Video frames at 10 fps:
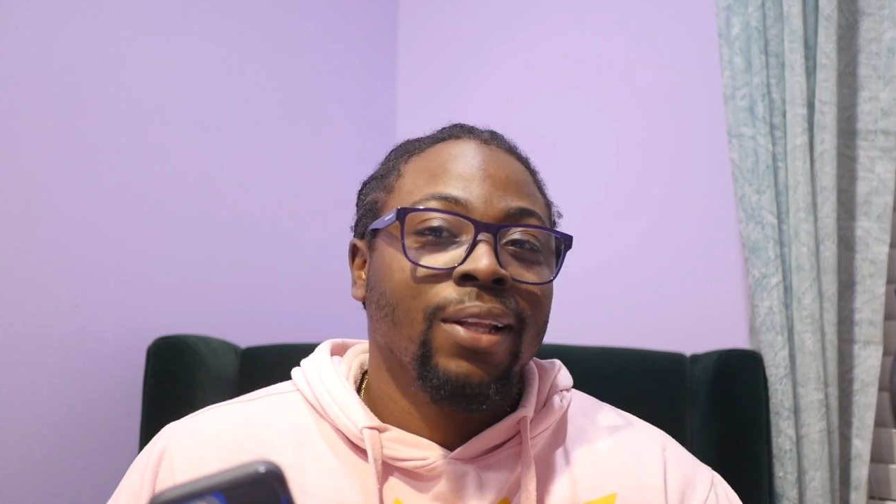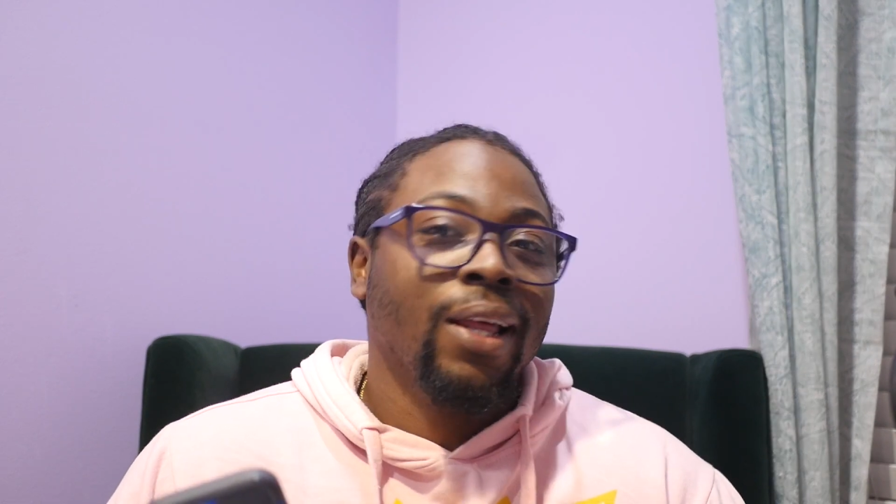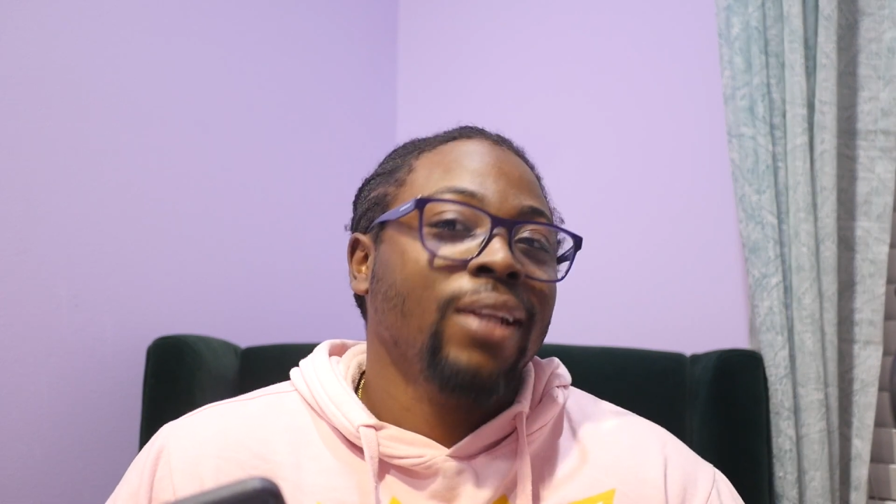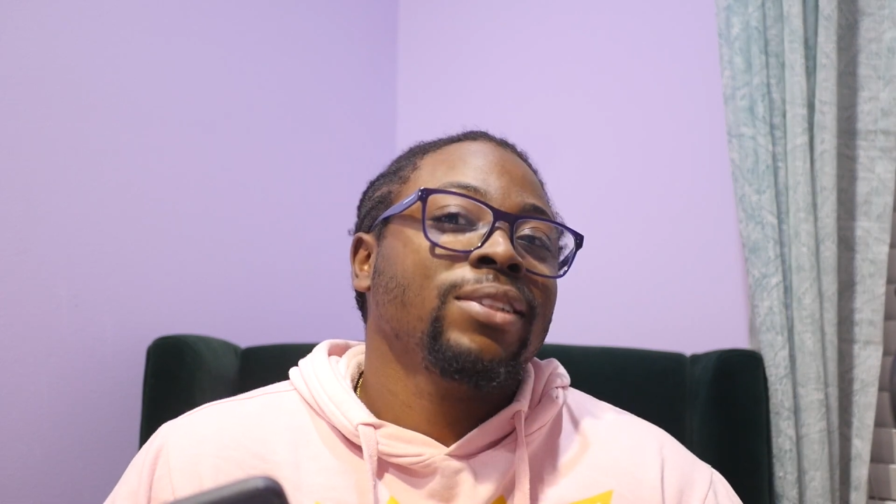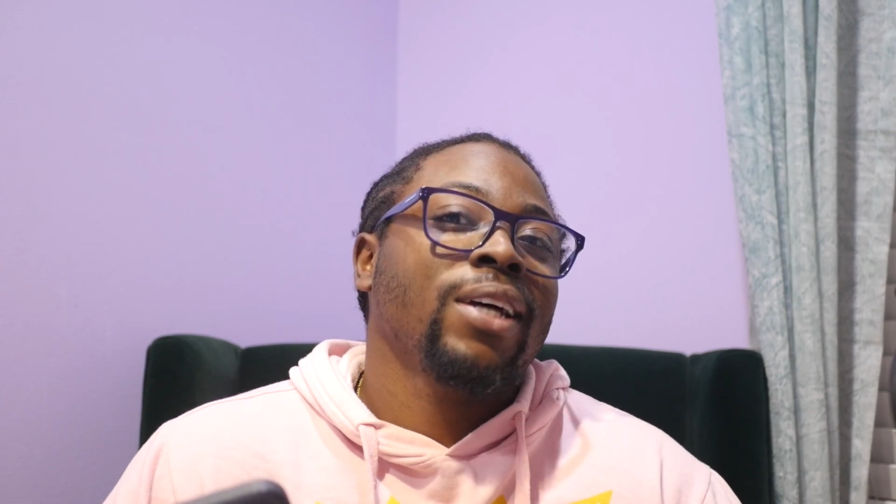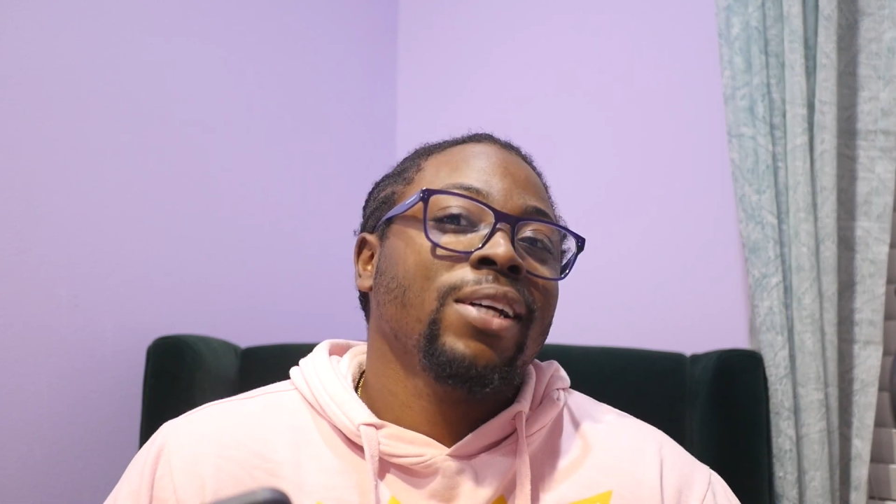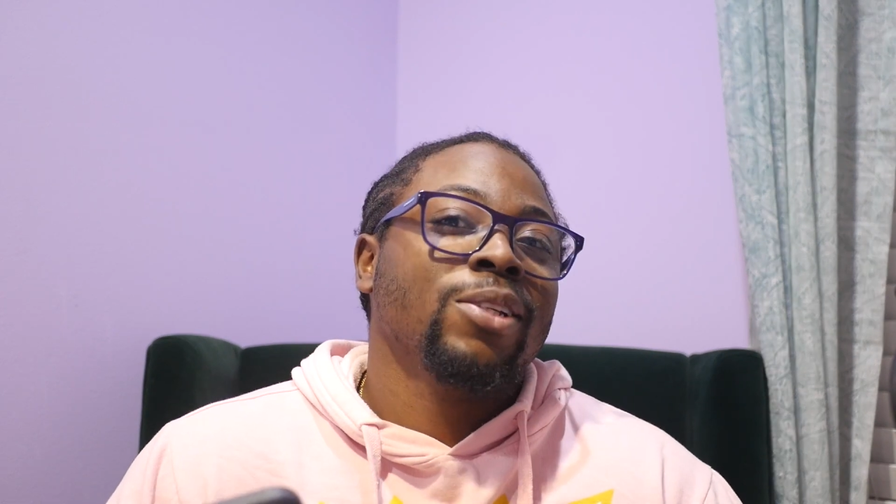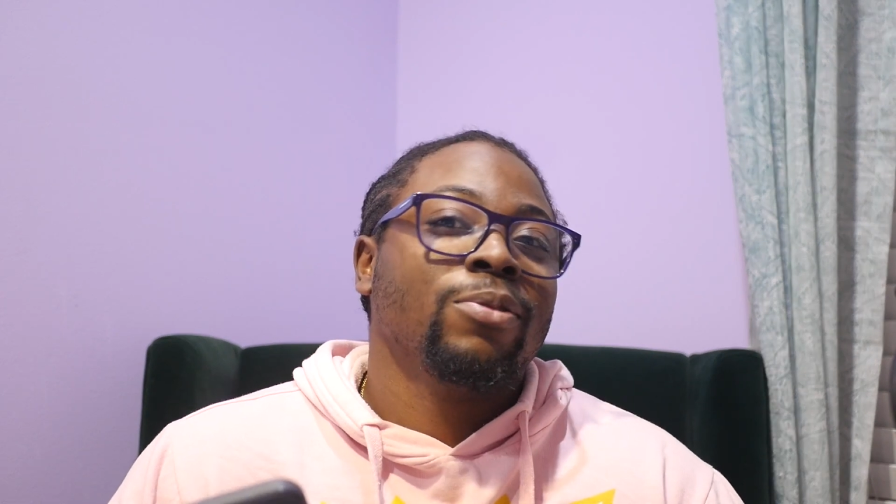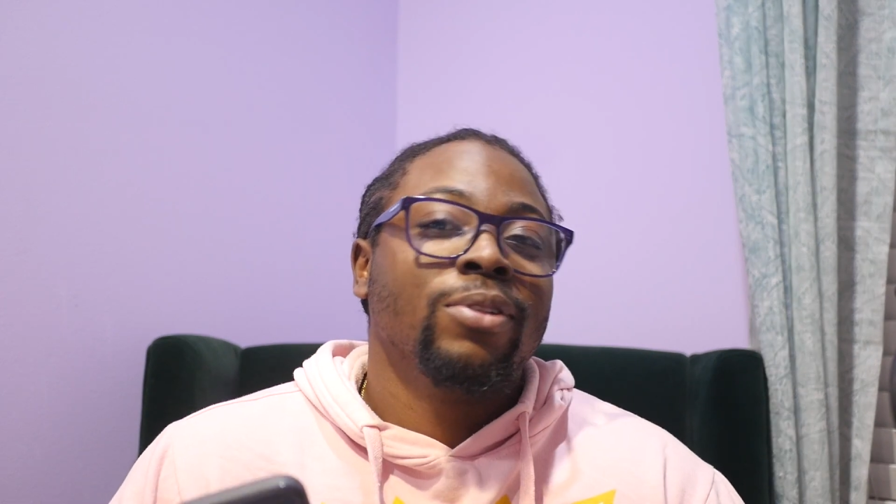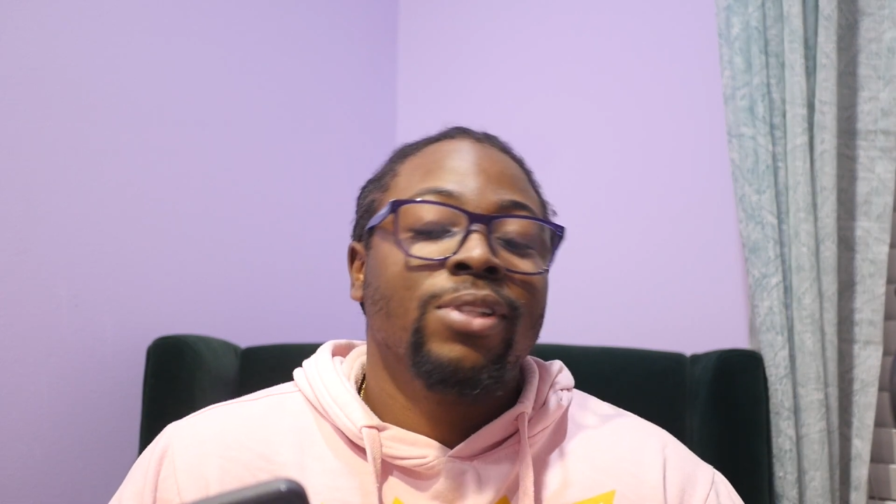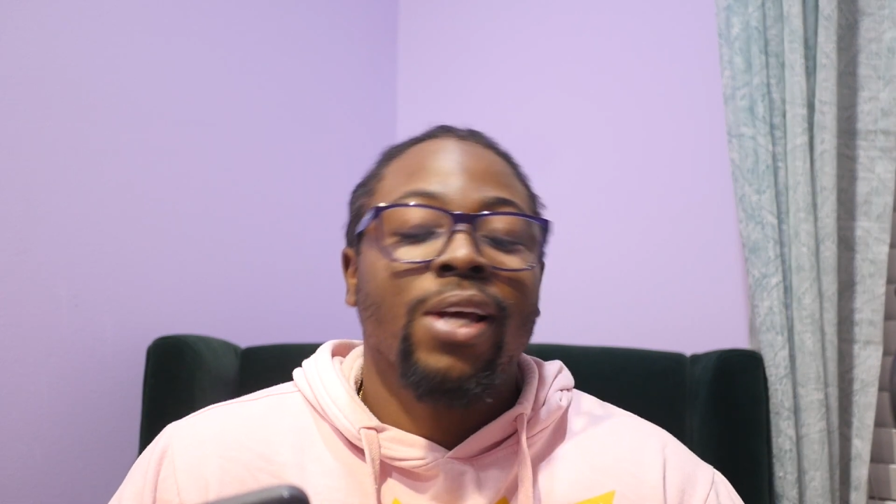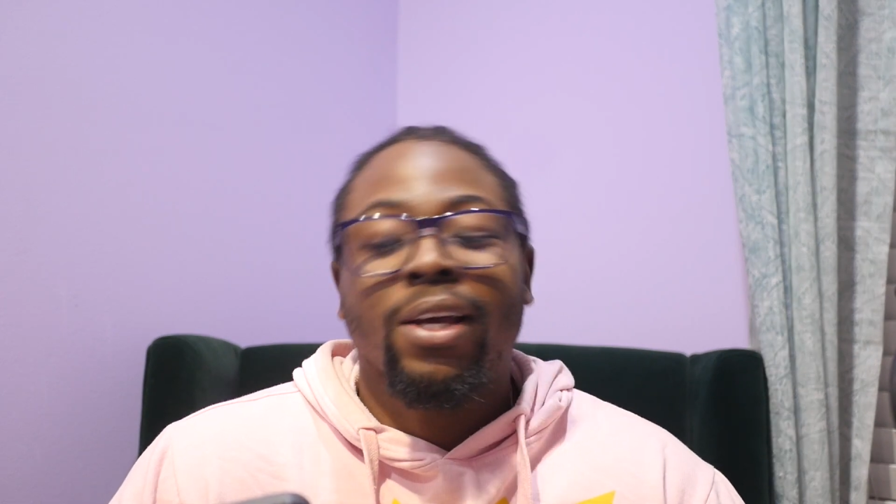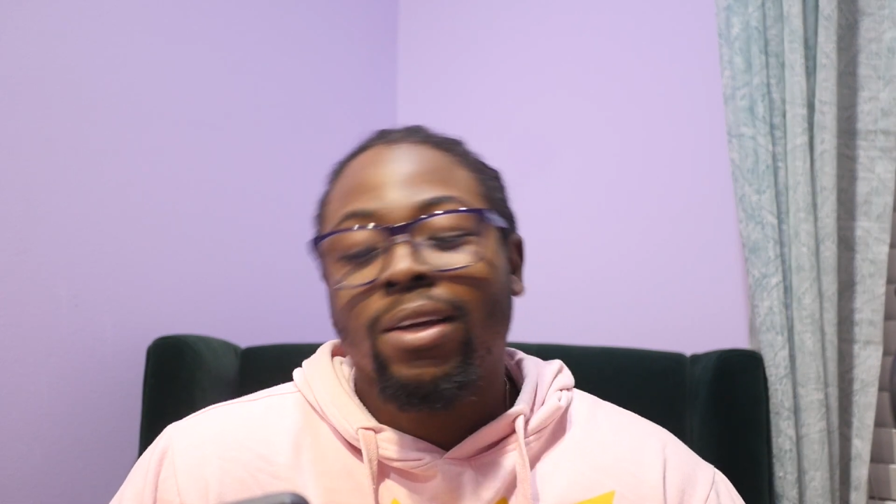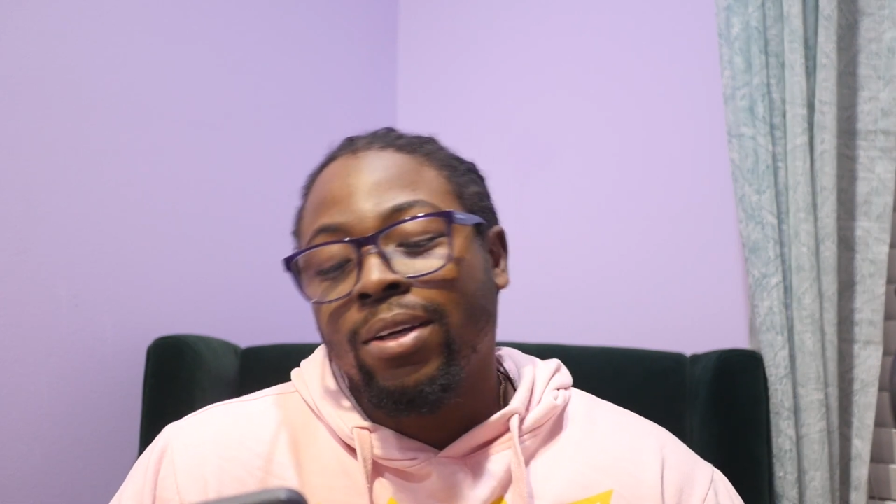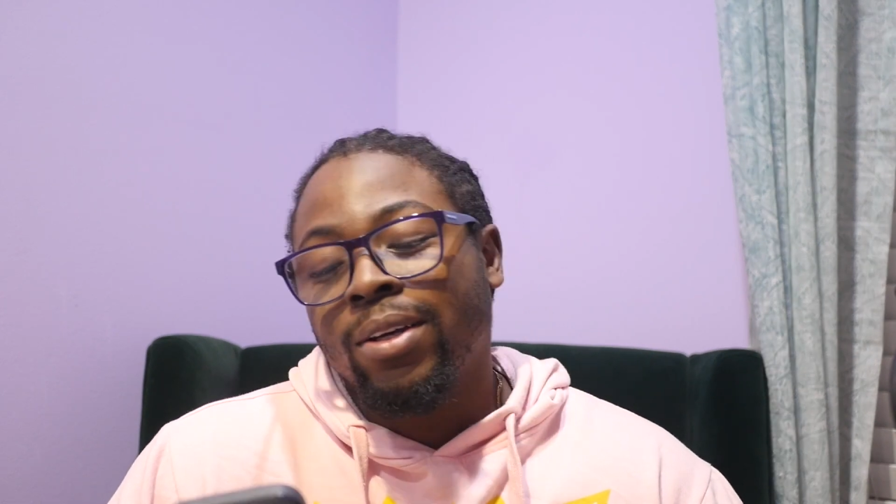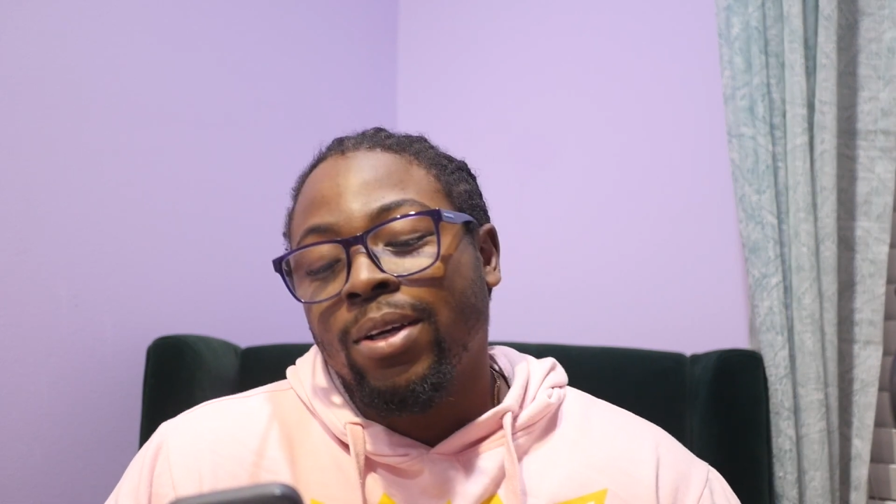that size of a tank.